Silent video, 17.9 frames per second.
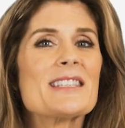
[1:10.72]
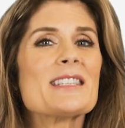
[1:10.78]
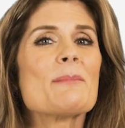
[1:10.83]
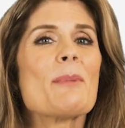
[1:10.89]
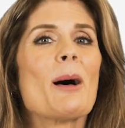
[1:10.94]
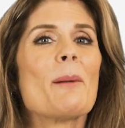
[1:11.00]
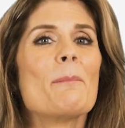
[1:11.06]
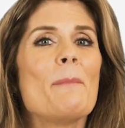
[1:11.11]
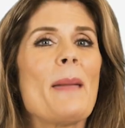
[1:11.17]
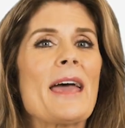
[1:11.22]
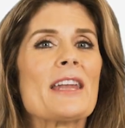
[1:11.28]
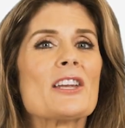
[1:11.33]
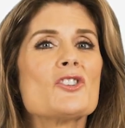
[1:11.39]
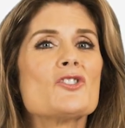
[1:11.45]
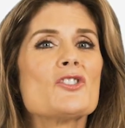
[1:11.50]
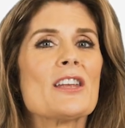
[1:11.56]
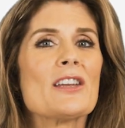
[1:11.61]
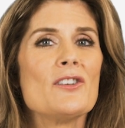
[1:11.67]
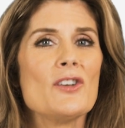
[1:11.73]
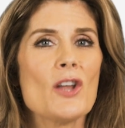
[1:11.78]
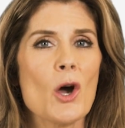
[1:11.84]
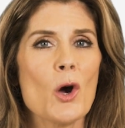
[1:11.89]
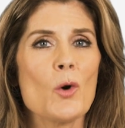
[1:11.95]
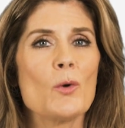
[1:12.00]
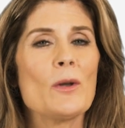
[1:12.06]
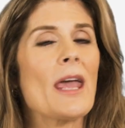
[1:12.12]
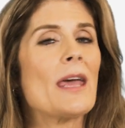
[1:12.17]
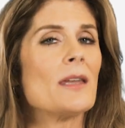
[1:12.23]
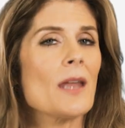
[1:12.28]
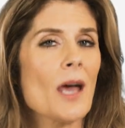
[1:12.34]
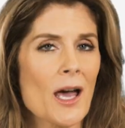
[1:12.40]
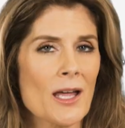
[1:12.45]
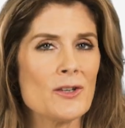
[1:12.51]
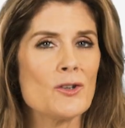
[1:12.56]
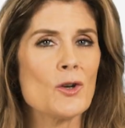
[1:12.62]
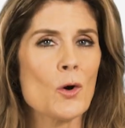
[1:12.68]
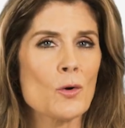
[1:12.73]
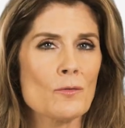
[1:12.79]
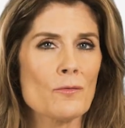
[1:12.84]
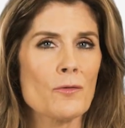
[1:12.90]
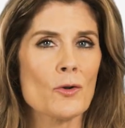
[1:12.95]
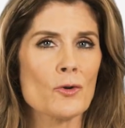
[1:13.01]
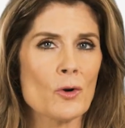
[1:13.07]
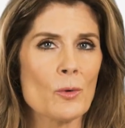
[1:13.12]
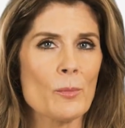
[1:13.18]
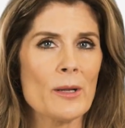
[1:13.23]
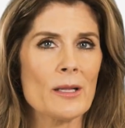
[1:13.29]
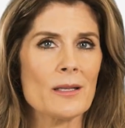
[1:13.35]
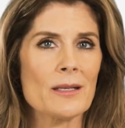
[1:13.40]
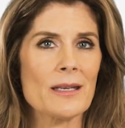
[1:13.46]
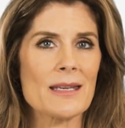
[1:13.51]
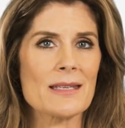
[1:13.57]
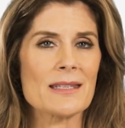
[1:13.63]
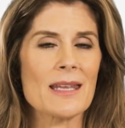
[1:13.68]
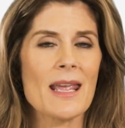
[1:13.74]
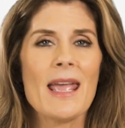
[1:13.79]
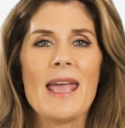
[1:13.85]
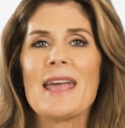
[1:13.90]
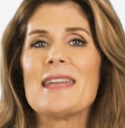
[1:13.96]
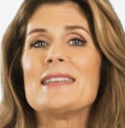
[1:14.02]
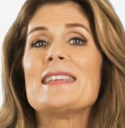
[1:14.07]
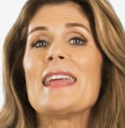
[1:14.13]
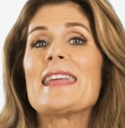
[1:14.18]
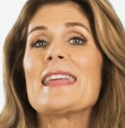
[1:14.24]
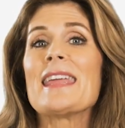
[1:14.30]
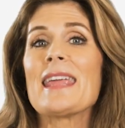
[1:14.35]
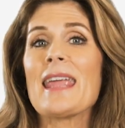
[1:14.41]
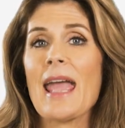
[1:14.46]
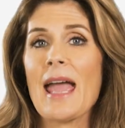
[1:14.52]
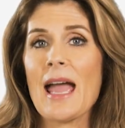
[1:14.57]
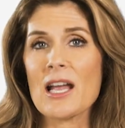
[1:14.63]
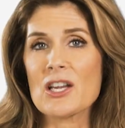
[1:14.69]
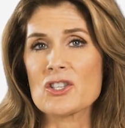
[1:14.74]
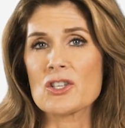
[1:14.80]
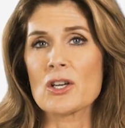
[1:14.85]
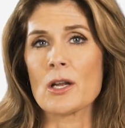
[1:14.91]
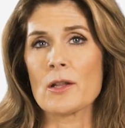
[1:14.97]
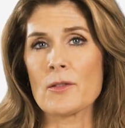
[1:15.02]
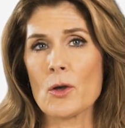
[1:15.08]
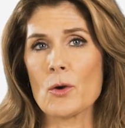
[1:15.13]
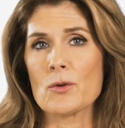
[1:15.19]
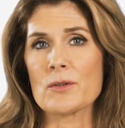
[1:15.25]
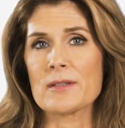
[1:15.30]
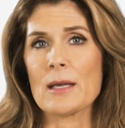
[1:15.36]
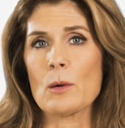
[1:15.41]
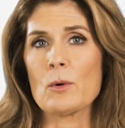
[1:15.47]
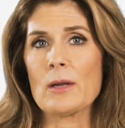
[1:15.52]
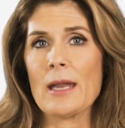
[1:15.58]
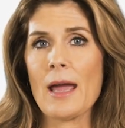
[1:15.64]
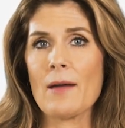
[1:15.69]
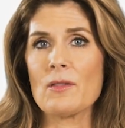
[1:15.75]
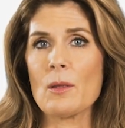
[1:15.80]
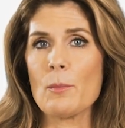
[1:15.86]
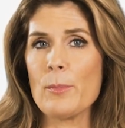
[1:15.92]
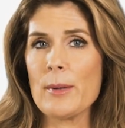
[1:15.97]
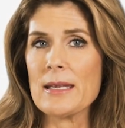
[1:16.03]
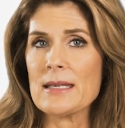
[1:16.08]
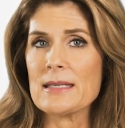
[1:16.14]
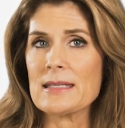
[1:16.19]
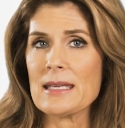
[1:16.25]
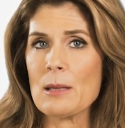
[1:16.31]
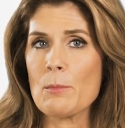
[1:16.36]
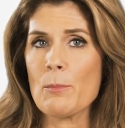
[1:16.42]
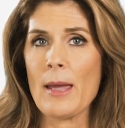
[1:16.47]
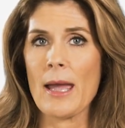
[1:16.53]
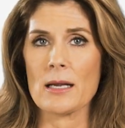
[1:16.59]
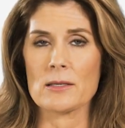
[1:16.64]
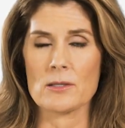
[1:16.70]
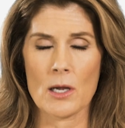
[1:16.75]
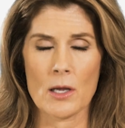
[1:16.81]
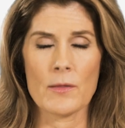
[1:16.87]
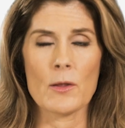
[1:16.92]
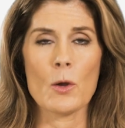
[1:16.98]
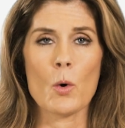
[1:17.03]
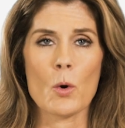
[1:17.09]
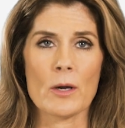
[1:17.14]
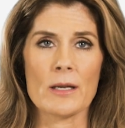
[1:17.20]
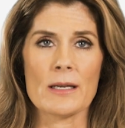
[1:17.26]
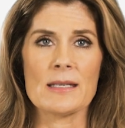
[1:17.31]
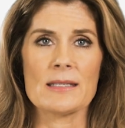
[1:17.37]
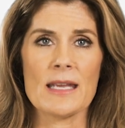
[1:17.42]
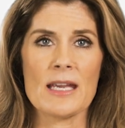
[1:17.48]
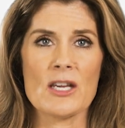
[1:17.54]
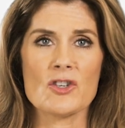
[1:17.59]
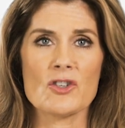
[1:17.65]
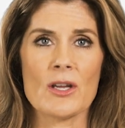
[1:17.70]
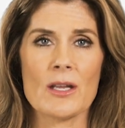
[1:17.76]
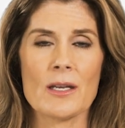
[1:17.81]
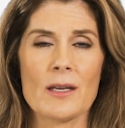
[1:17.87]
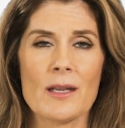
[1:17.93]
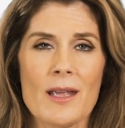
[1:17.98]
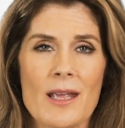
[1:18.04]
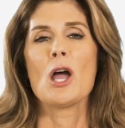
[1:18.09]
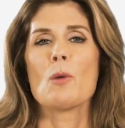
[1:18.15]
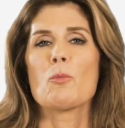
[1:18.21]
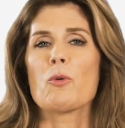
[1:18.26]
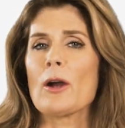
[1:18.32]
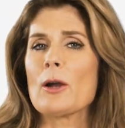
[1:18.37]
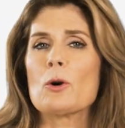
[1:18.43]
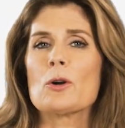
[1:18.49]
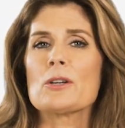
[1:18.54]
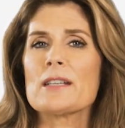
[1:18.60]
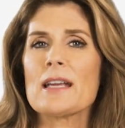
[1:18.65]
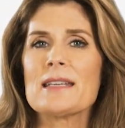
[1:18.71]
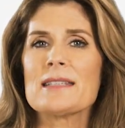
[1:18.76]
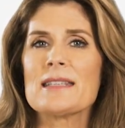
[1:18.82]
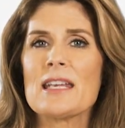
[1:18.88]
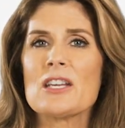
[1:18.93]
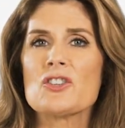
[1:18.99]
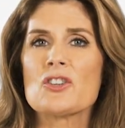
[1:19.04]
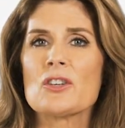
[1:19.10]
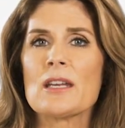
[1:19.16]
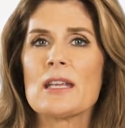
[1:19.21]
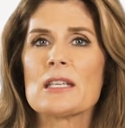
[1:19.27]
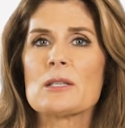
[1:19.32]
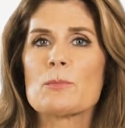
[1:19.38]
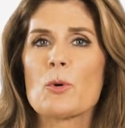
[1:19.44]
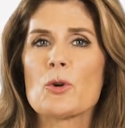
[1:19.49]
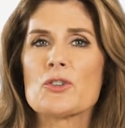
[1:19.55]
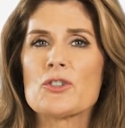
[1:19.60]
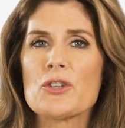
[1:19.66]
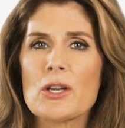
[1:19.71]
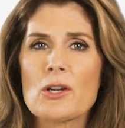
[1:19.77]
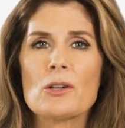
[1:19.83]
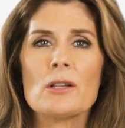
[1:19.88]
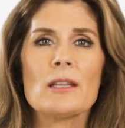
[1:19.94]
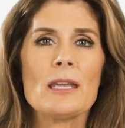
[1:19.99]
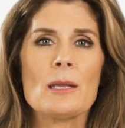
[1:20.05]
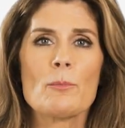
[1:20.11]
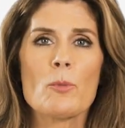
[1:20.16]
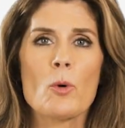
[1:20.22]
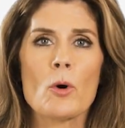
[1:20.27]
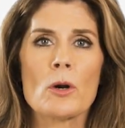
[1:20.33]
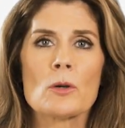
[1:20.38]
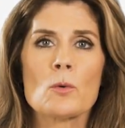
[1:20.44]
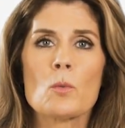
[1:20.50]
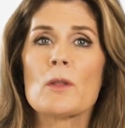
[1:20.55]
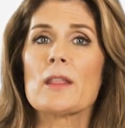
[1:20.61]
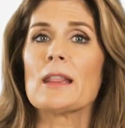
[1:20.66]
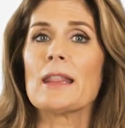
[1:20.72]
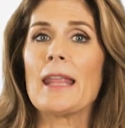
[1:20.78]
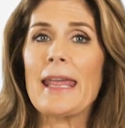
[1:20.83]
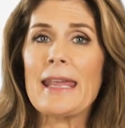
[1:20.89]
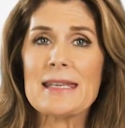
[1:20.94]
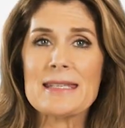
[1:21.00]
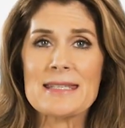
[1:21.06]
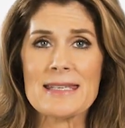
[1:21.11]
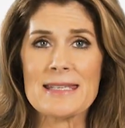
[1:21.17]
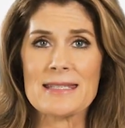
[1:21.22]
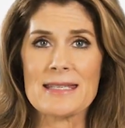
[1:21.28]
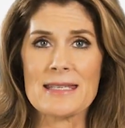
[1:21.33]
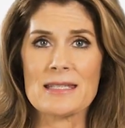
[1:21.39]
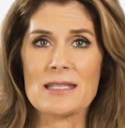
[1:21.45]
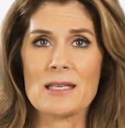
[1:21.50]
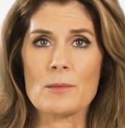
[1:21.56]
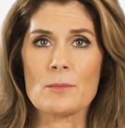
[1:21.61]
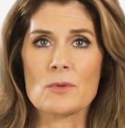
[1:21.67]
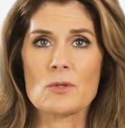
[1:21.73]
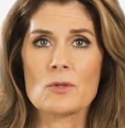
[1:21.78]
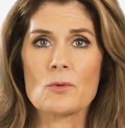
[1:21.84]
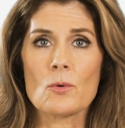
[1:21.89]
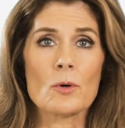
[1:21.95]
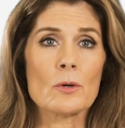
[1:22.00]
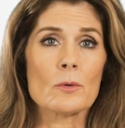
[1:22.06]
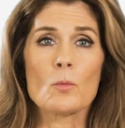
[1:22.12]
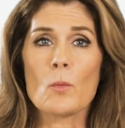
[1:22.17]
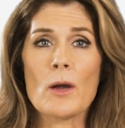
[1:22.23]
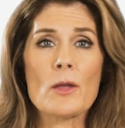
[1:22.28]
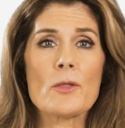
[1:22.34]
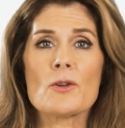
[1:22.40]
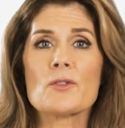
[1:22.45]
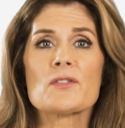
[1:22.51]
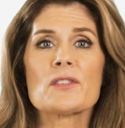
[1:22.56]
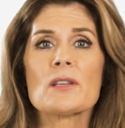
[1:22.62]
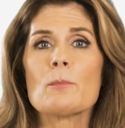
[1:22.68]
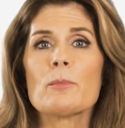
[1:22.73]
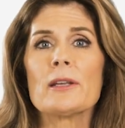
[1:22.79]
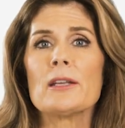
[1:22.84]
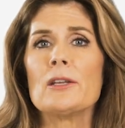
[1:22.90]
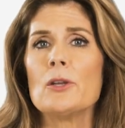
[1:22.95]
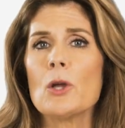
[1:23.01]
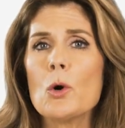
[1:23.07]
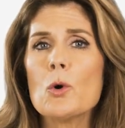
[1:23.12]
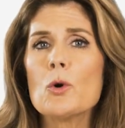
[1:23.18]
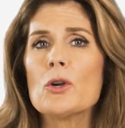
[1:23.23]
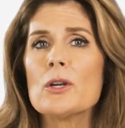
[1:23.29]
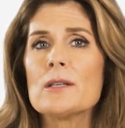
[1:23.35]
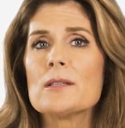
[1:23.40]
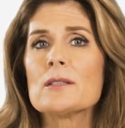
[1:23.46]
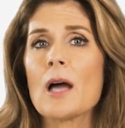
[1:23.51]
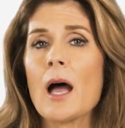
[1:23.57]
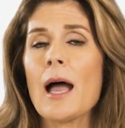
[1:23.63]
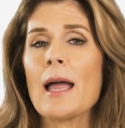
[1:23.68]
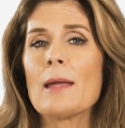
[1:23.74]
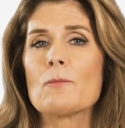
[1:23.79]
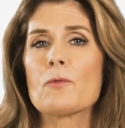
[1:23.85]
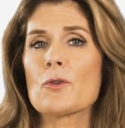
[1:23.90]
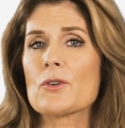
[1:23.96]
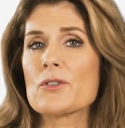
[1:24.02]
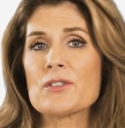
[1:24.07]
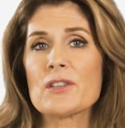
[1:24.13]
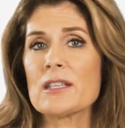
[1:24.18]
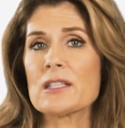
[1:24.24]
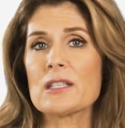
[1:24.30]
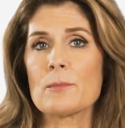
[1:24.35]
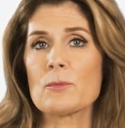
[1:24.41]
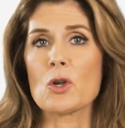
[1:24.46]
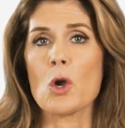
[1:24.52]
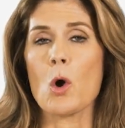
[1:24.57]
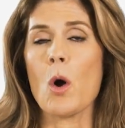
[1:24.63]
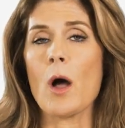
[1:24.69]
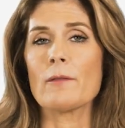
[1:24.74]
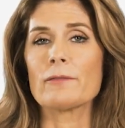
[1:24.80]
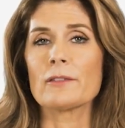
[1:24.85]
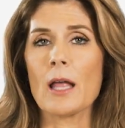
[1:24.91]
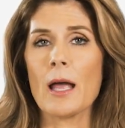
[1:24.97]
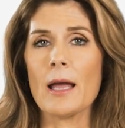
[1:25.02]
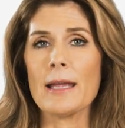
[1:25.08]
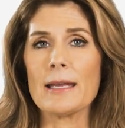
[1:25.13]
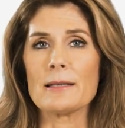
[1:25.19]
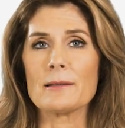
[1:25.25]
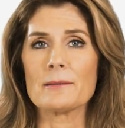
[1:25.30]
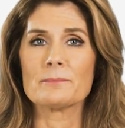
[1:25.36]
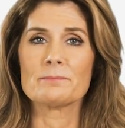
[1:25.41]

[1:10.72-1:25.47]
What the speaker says: is about managing known and unknown vulnerabilities and taking action on those that would have the biggest impact on the organization. Prioritization is particularly important with legacy systems or where there's simply no good time for a system to go offline.